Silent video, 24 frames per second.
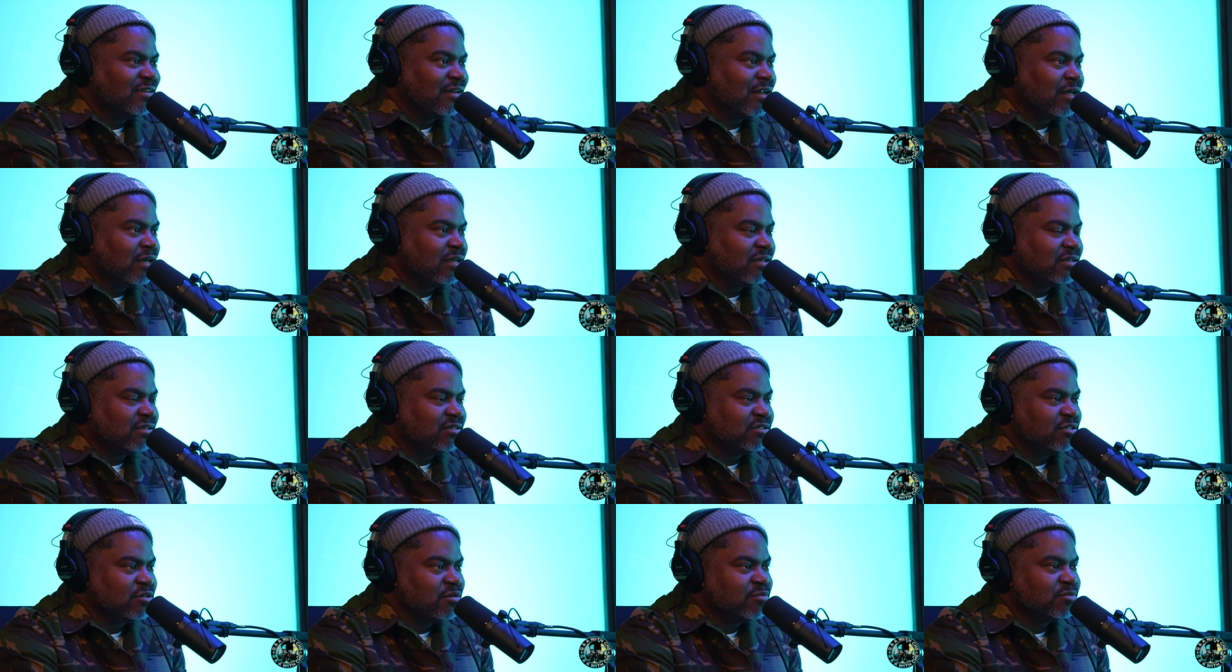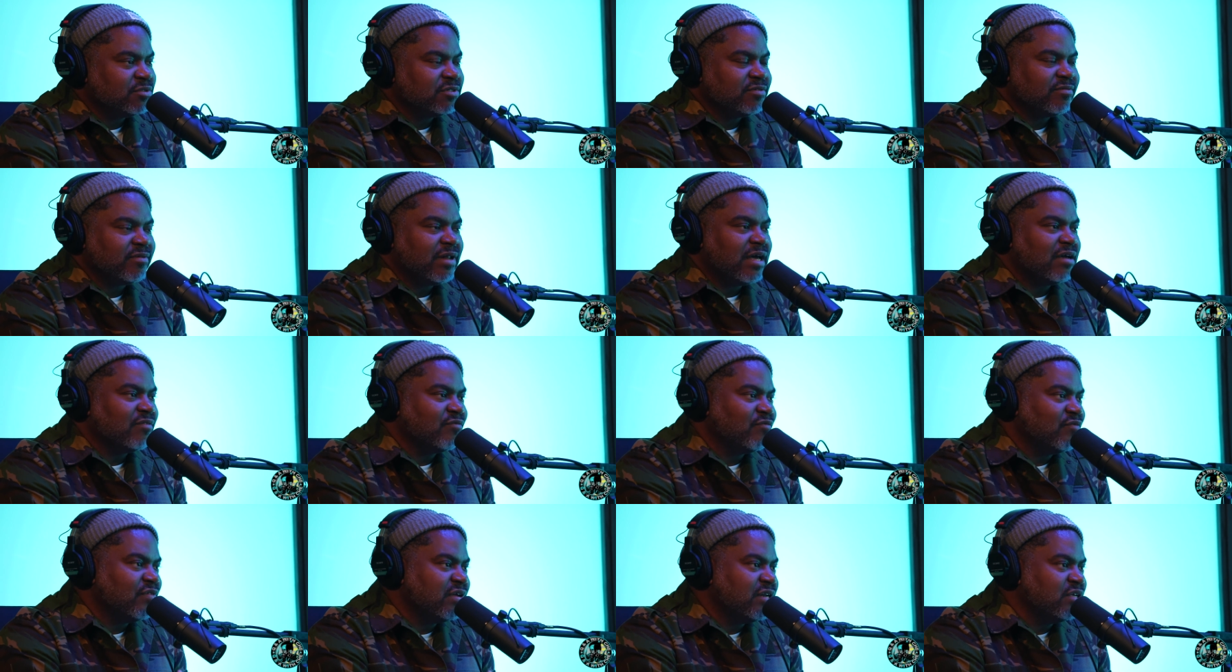like in terms of
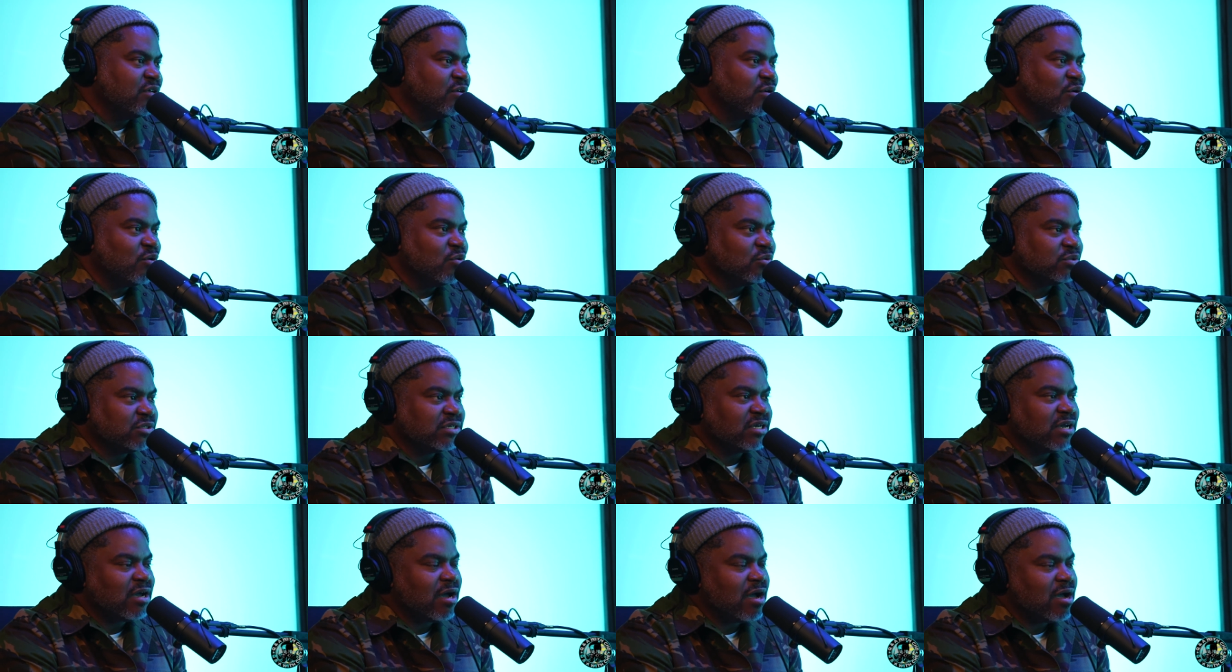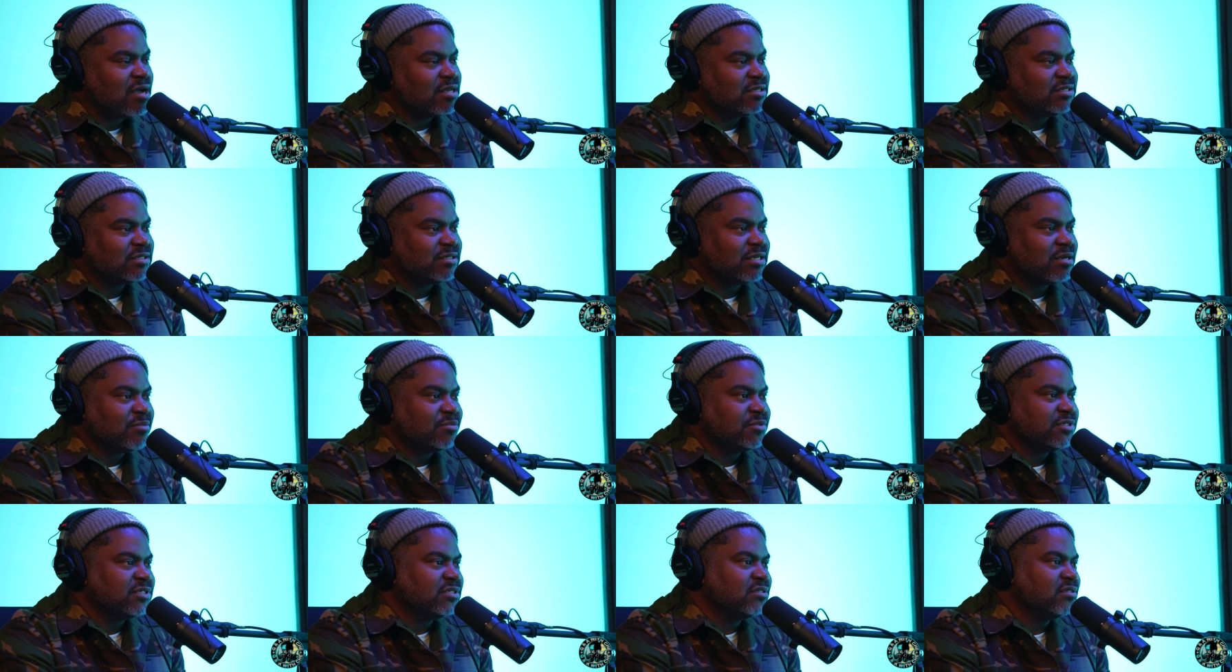like videos and
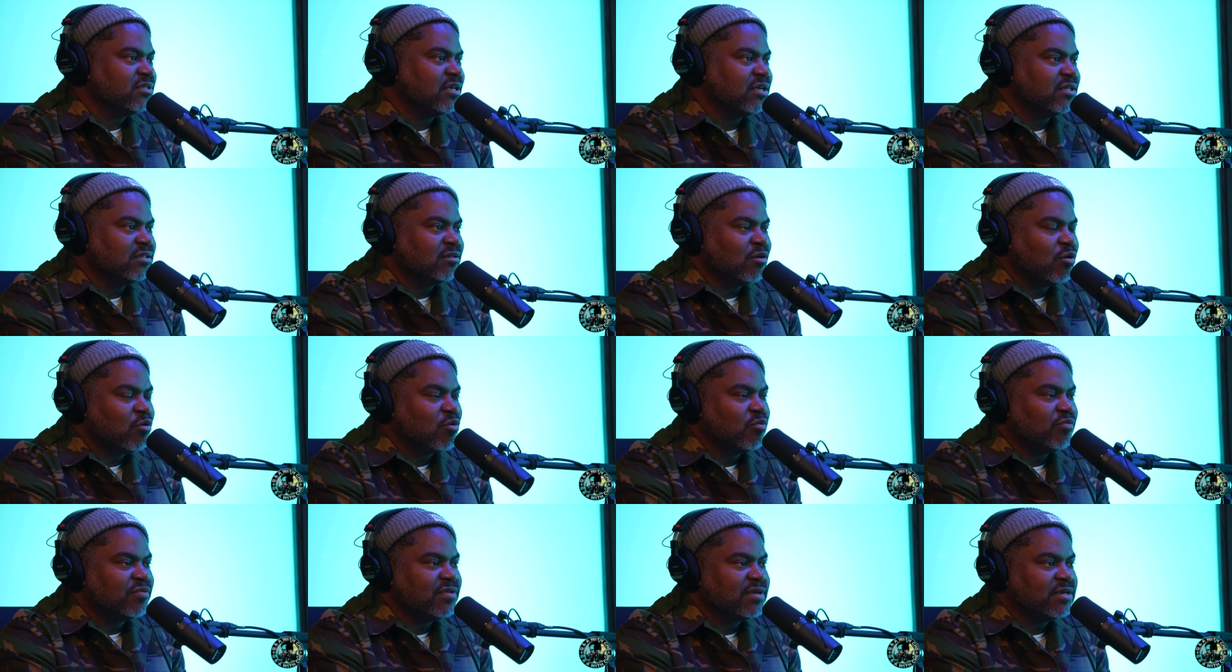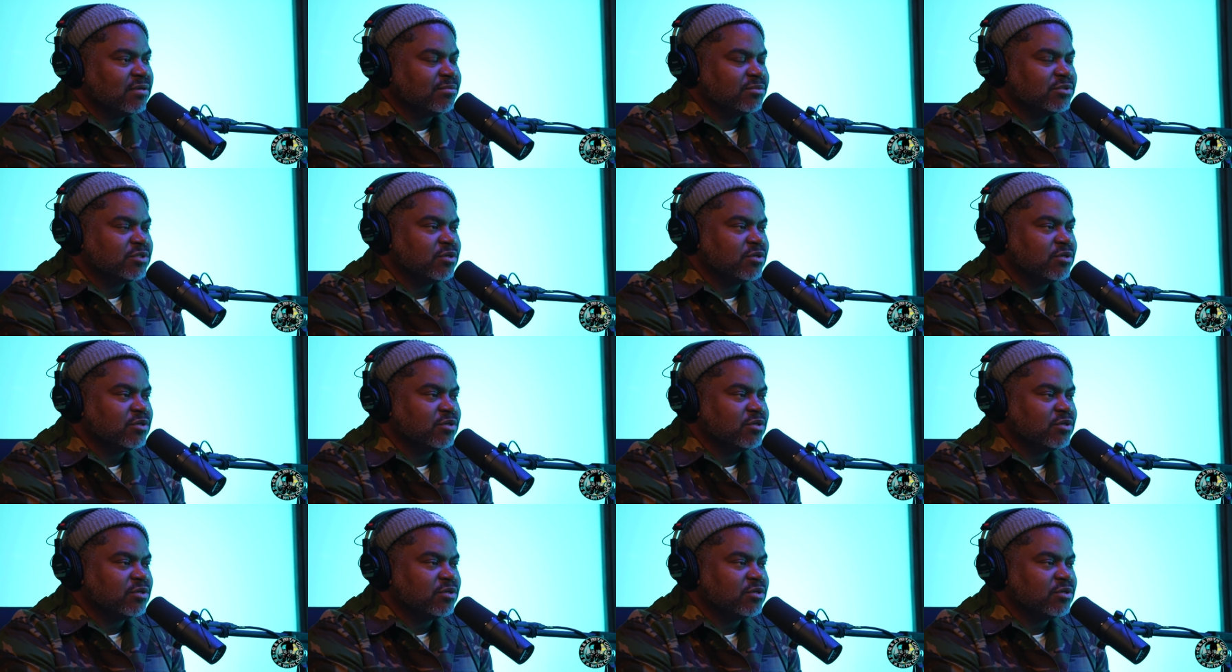concepts and, and the whole theme.